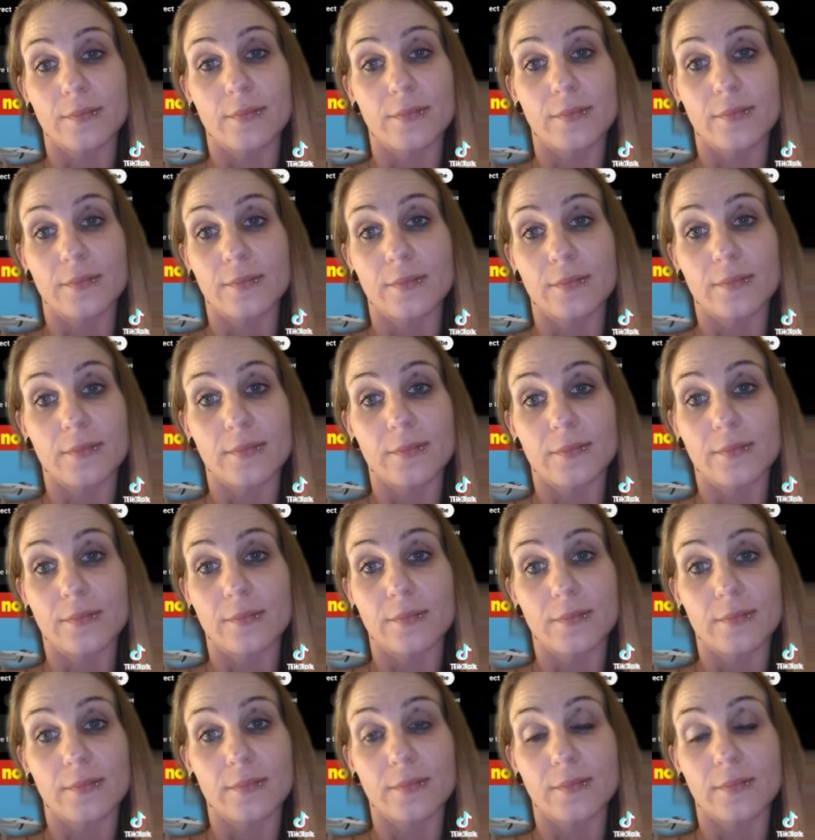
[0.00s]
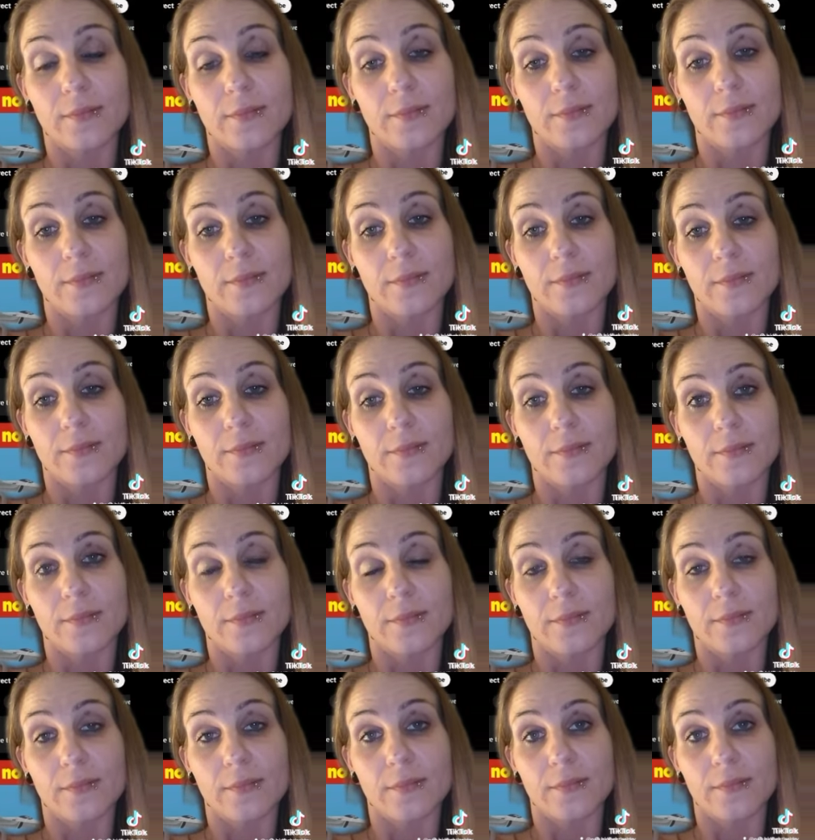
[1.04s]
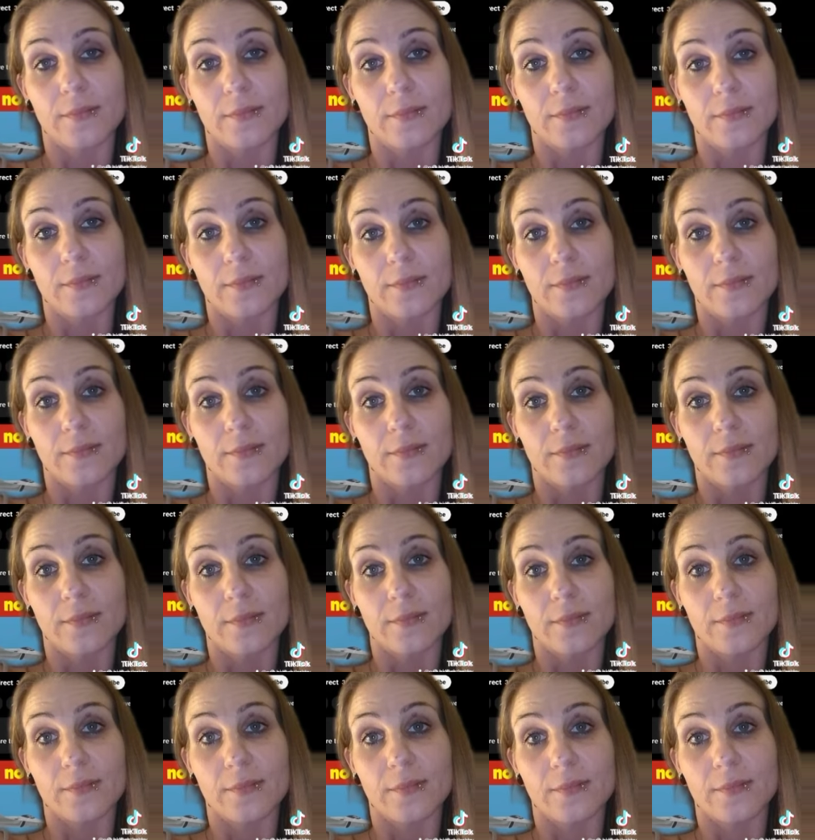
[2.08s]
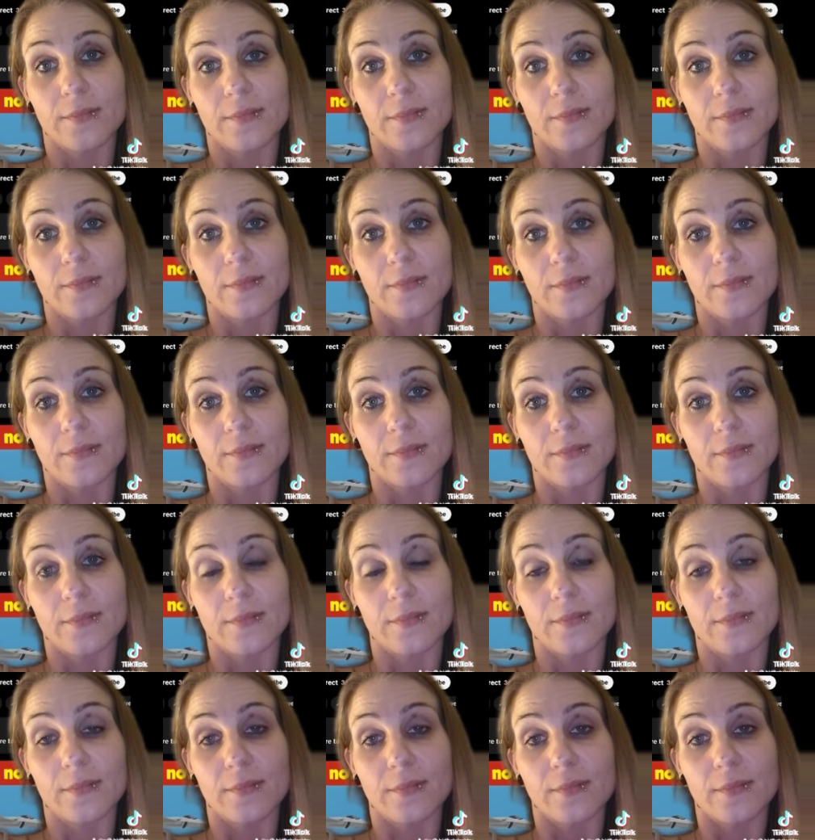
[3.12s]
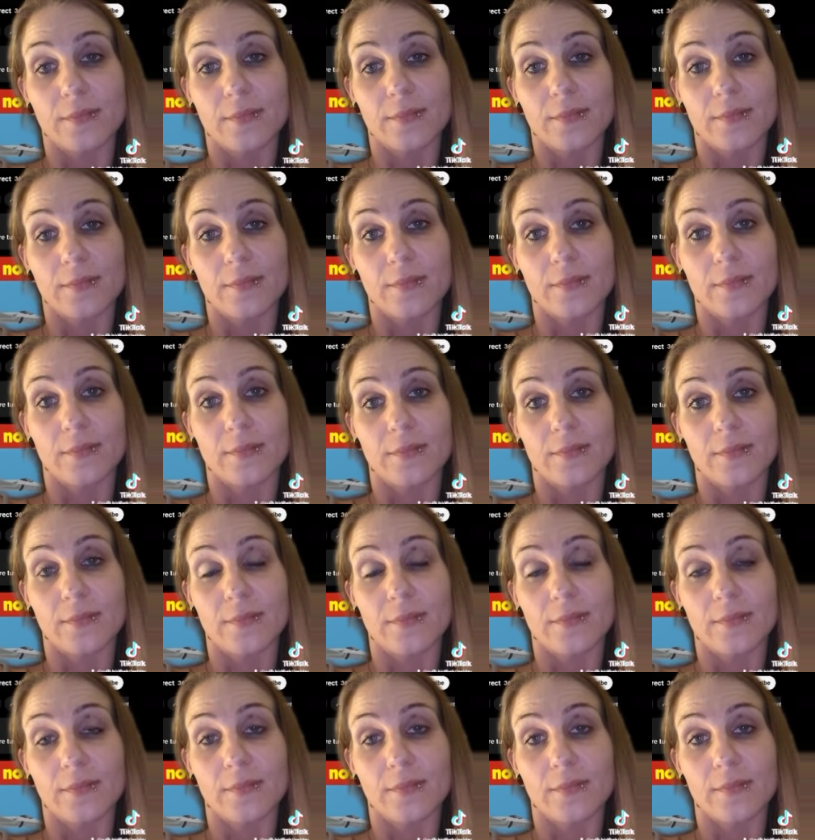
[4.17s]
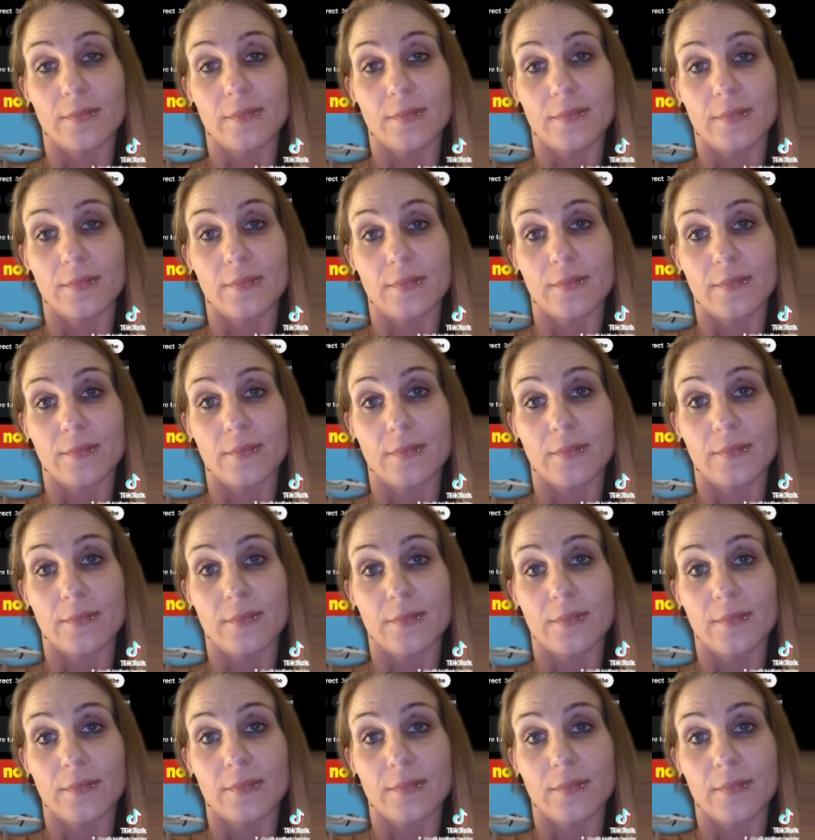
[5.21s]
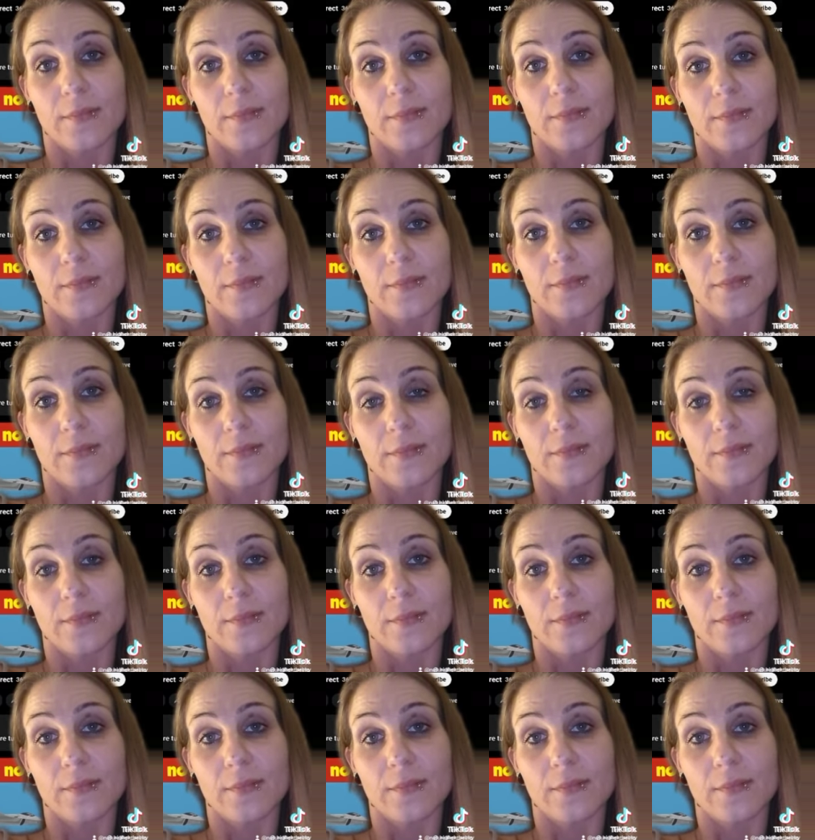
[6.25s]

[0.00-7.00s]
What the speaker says: (no one is talking)